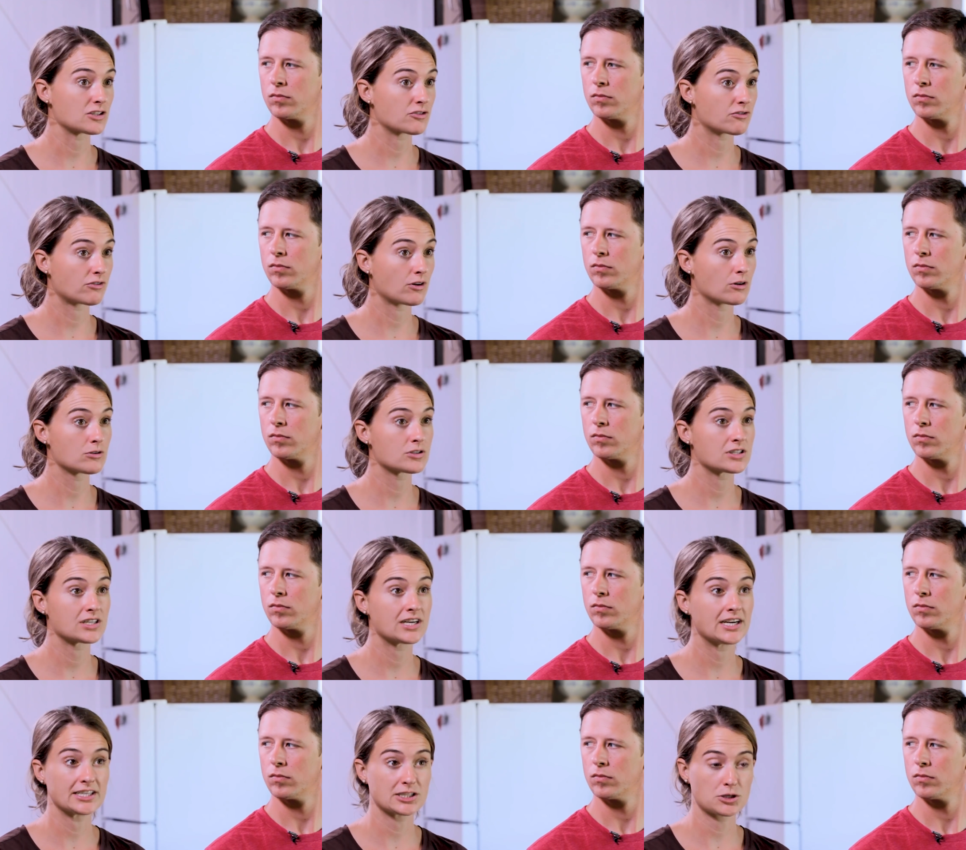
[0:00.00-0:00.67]
Speaker 1: it's
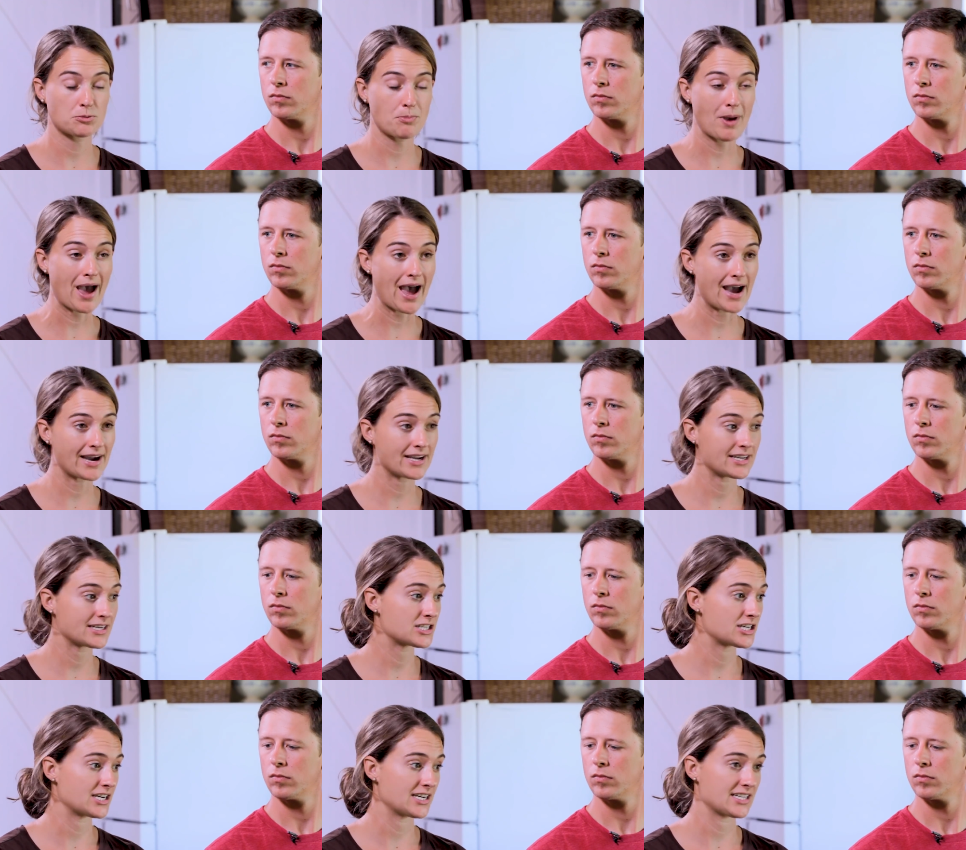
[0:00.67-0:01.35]
frozen and it's
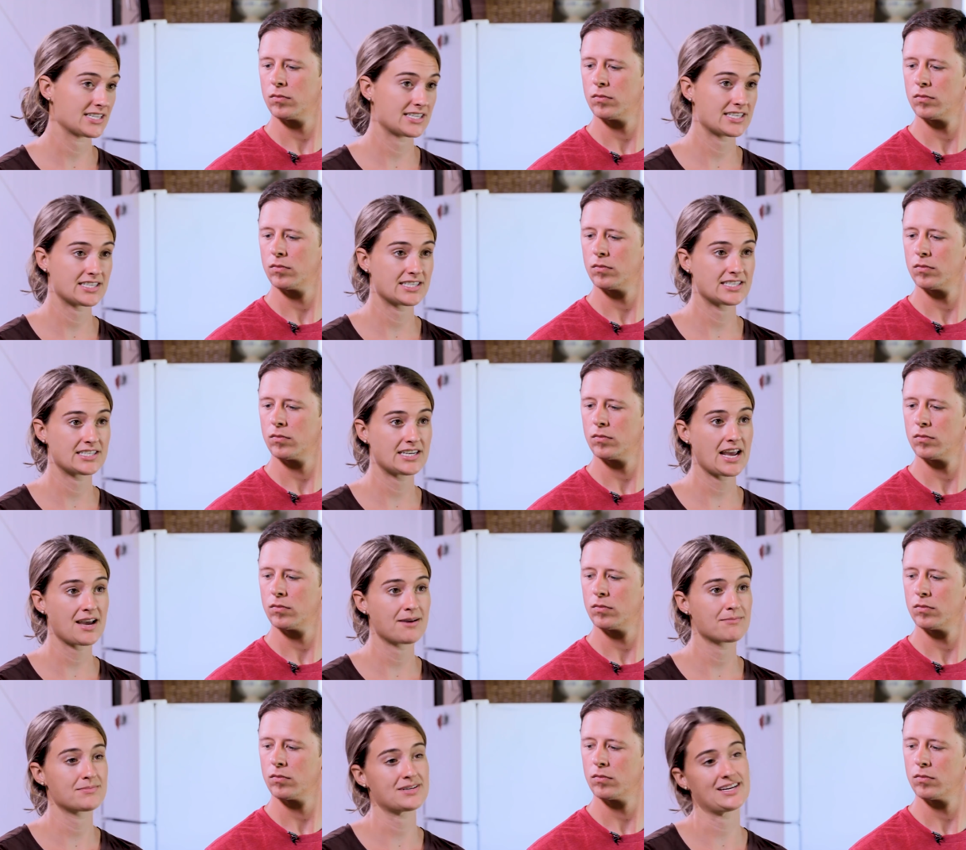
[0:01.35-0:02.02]
packaged and it's
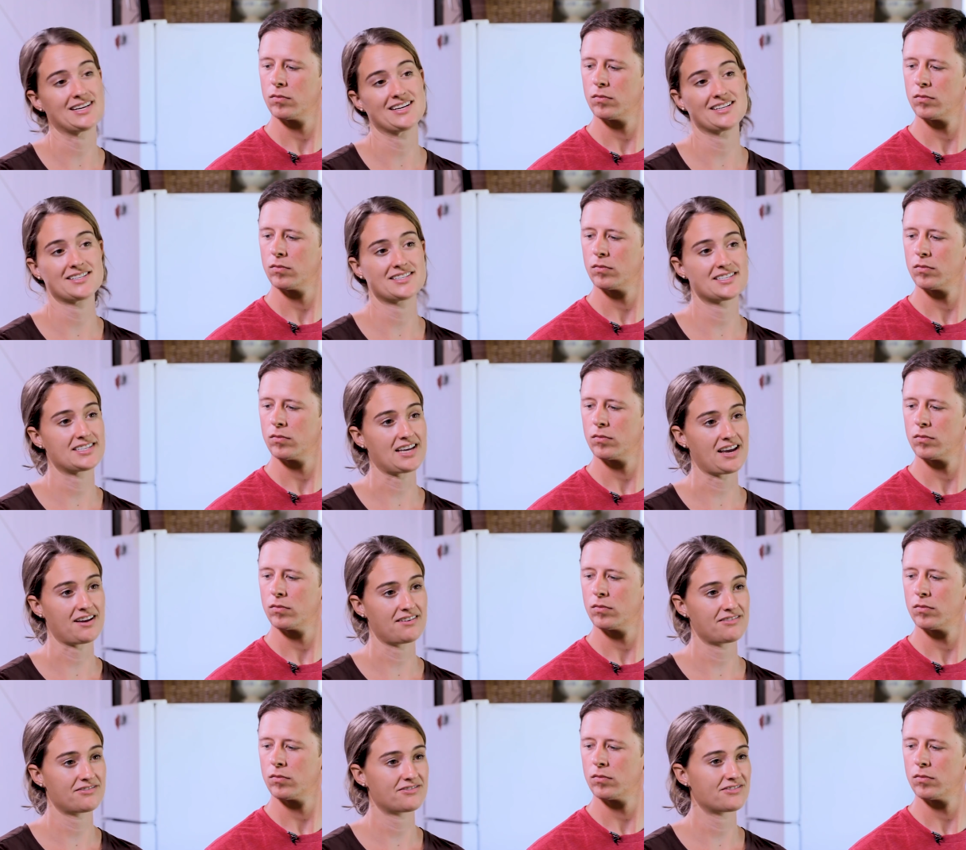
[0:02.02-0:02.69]
stamped and it's
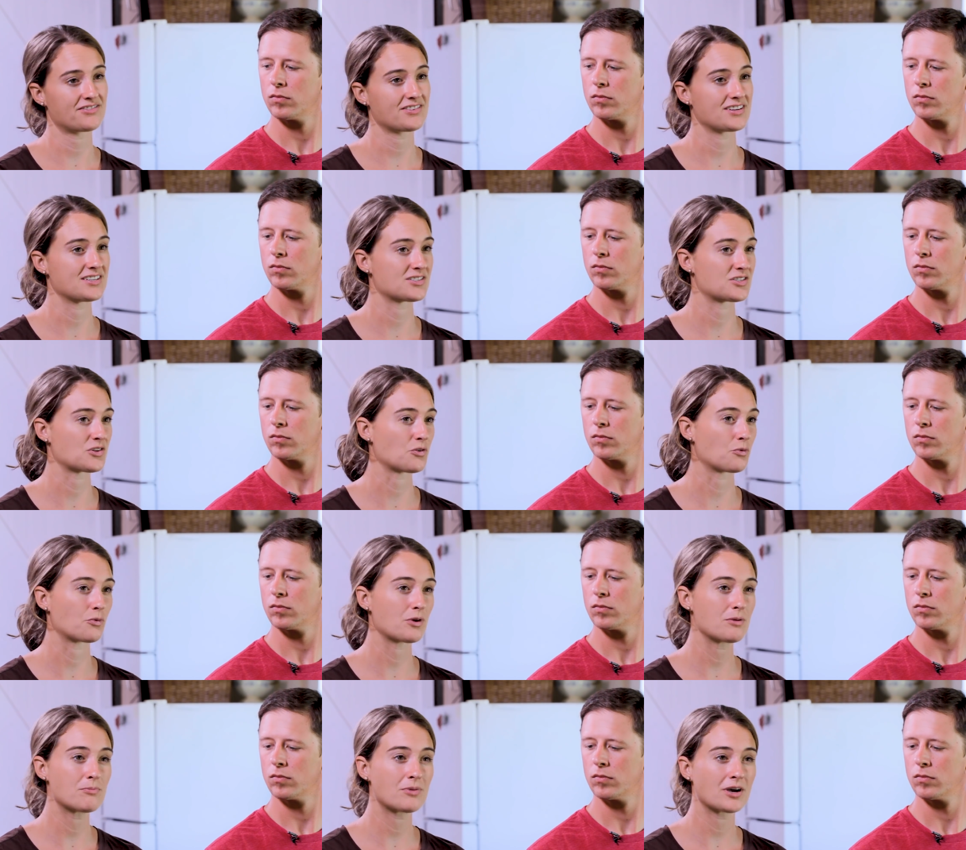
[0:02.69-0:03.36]
safe. And
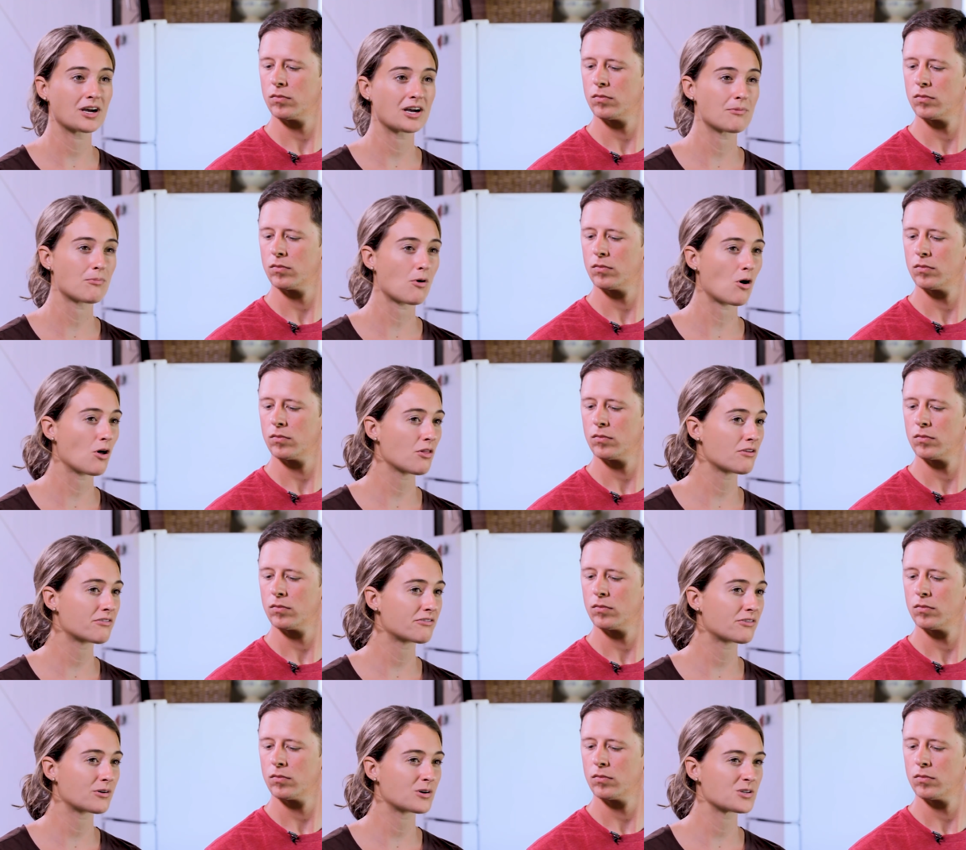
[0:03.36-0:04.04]
so we pick up
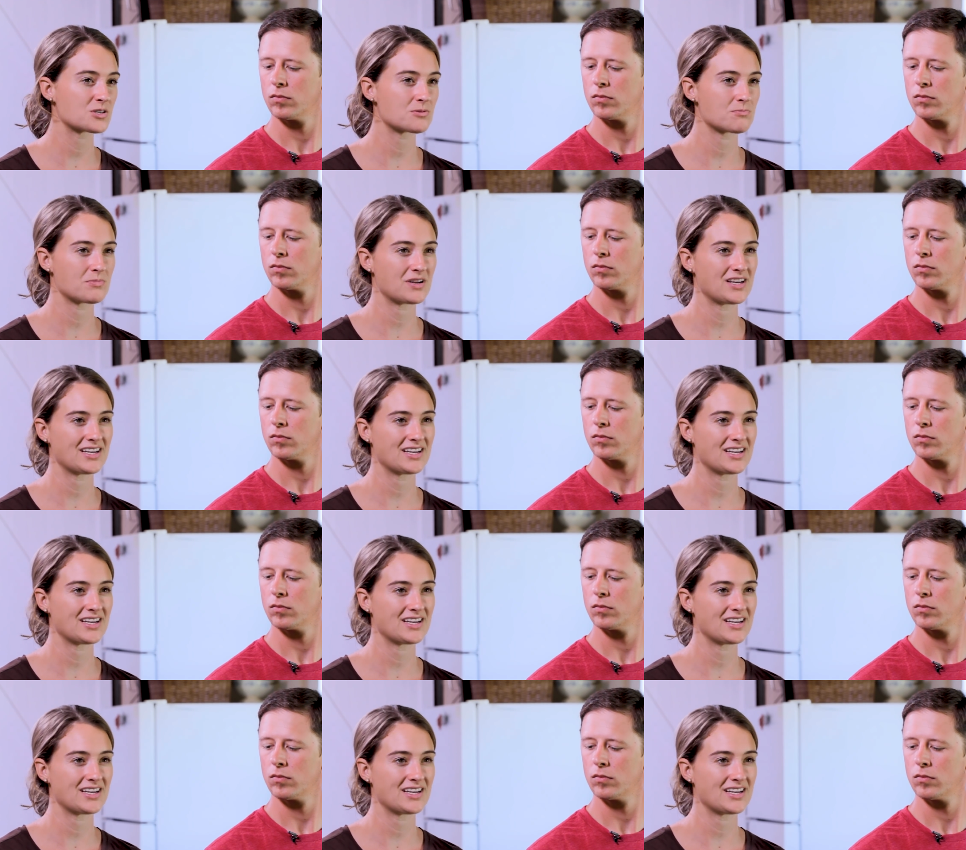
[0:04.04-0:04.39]
all the frozen